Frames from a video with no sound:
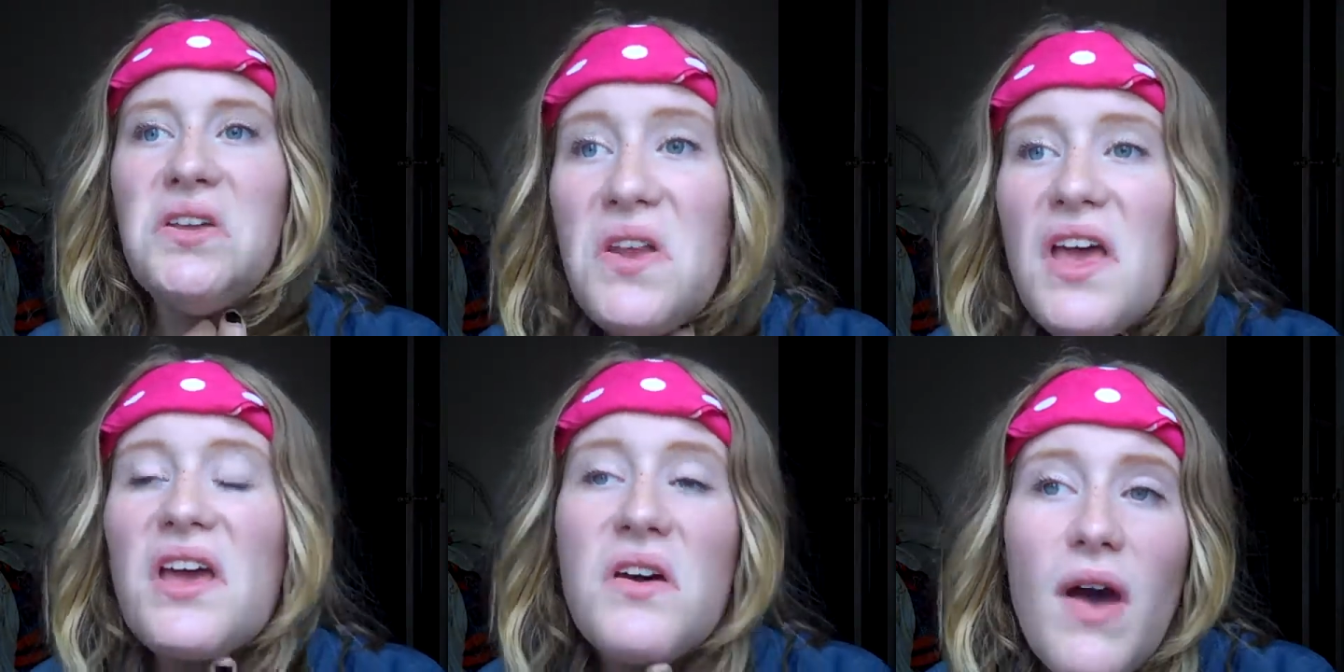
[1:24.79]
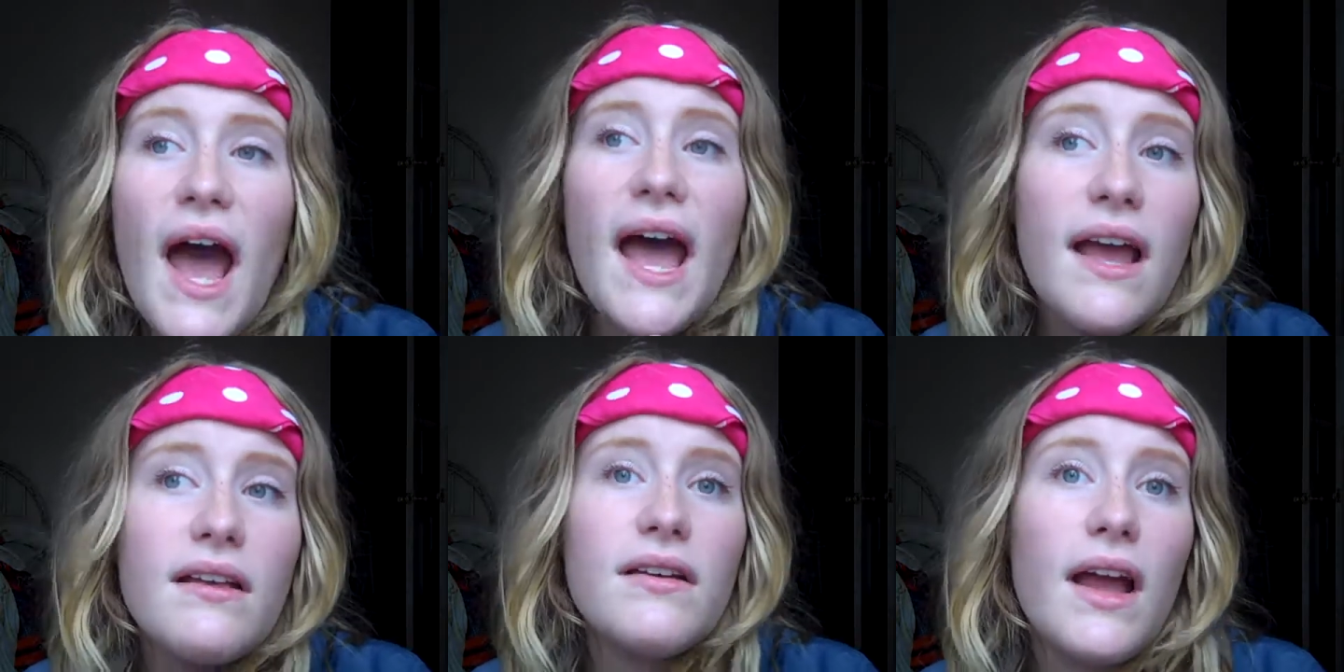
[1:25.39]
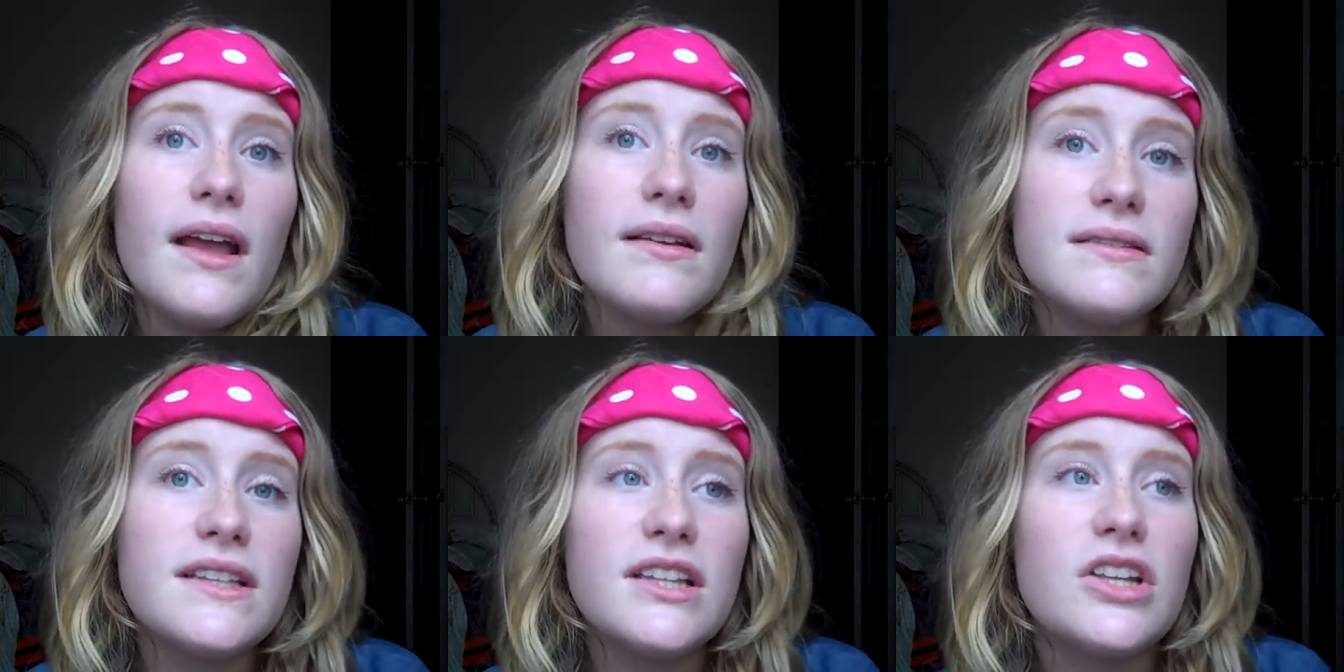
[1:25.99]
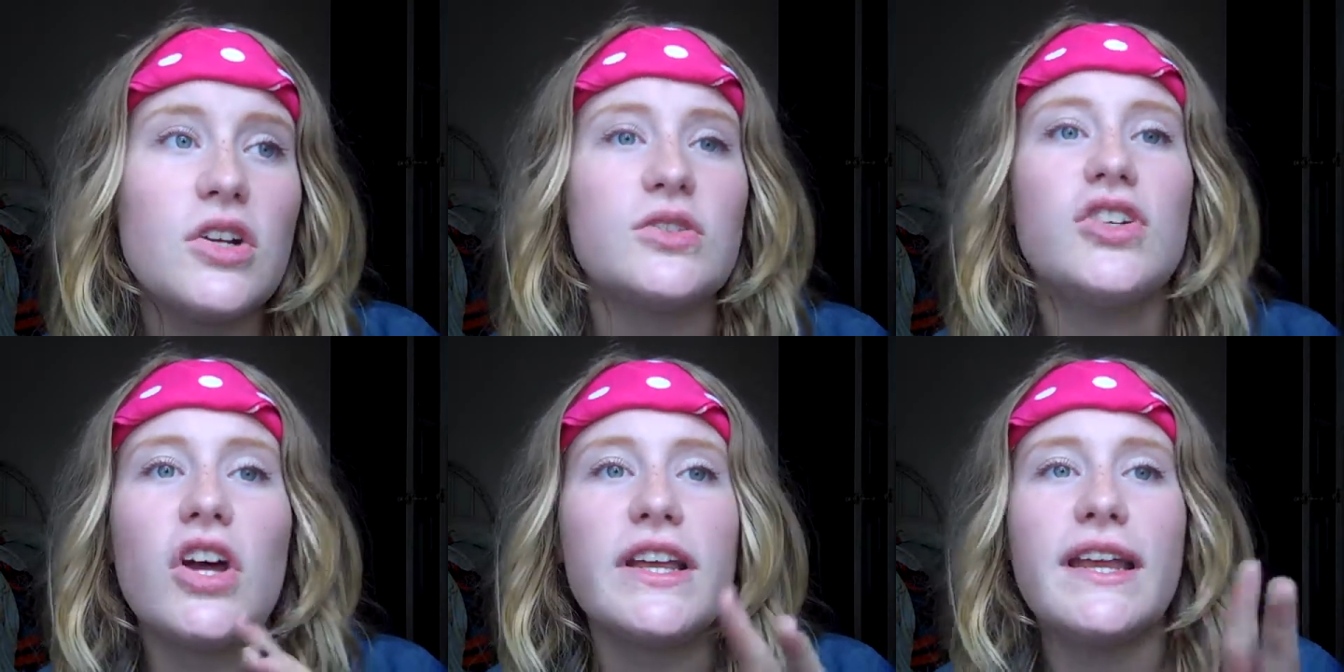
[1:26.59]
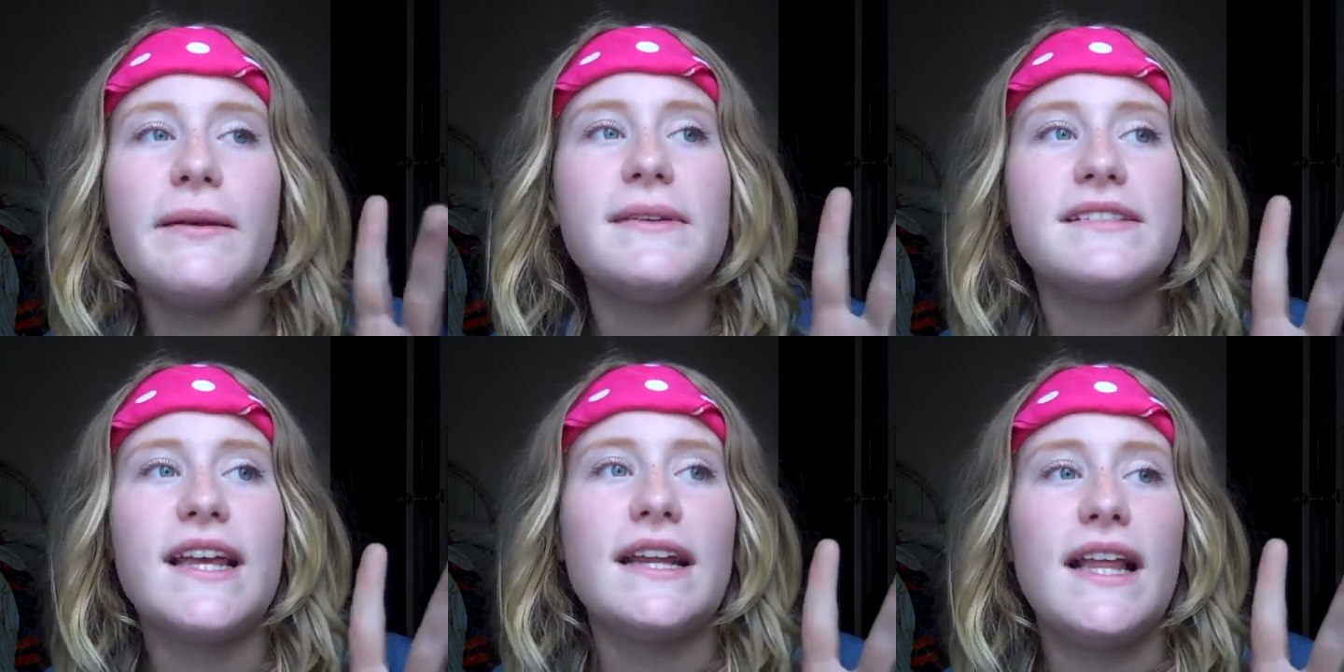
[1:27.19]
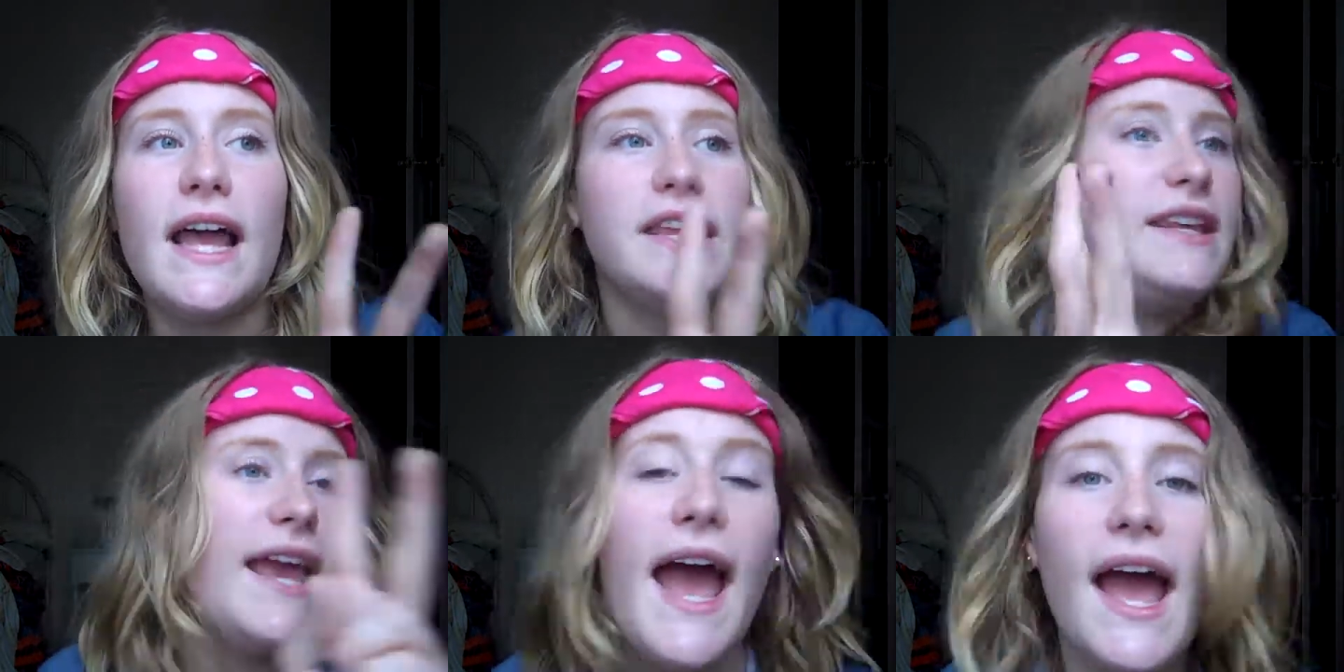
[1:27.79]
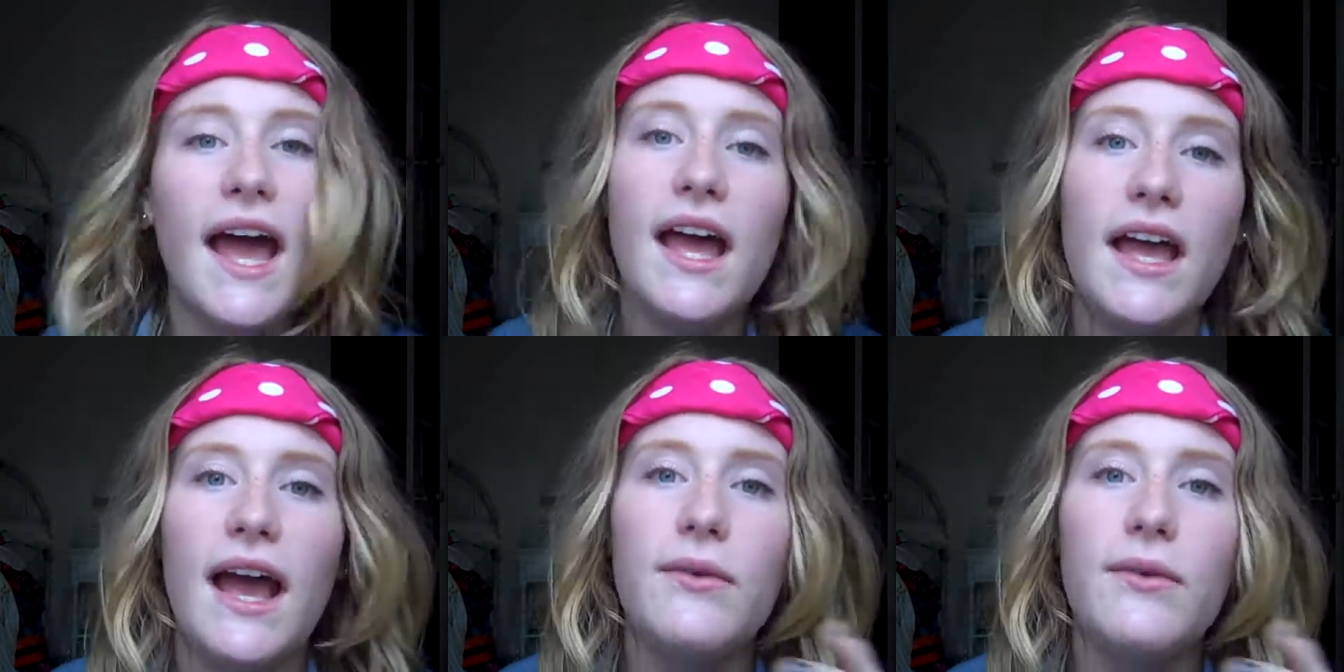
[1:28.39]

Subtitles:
the little tuck in him is kind of like, yeah,